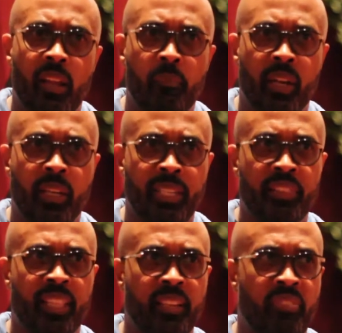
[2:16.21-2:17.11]
because I
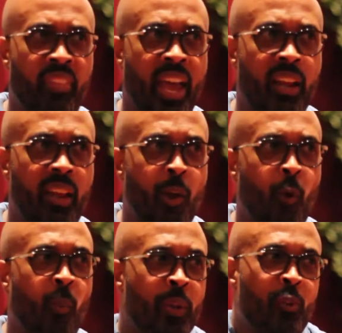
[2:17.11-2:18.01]
think that
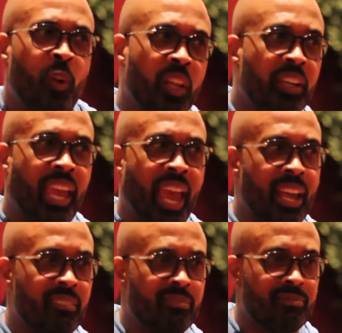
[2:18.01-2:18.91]
when you look at,